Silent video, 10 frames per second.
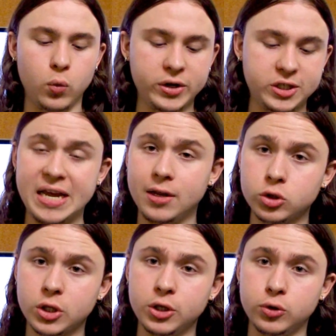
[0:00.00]
which they
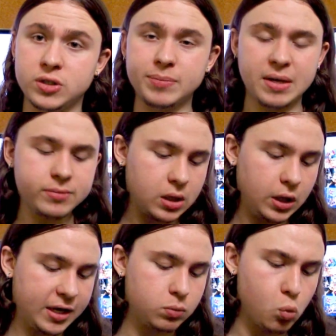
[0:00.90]
usually do sometimes
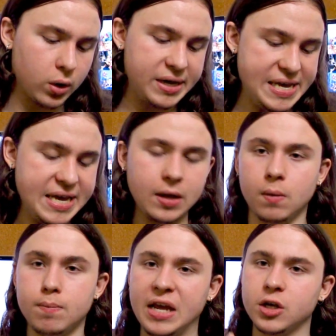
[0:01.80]
collect more heat
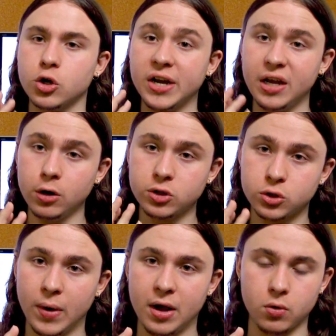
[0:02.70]
and make your ear
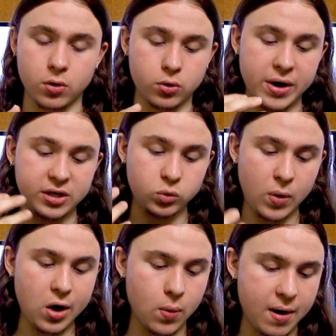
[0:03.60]
sweat or create
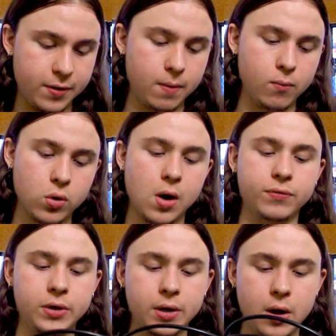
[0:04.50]
sweat around there more
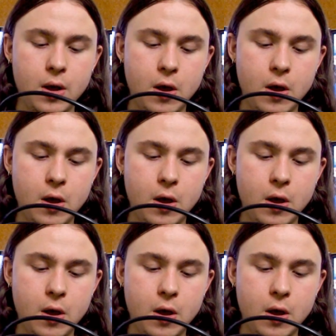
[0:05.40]
often.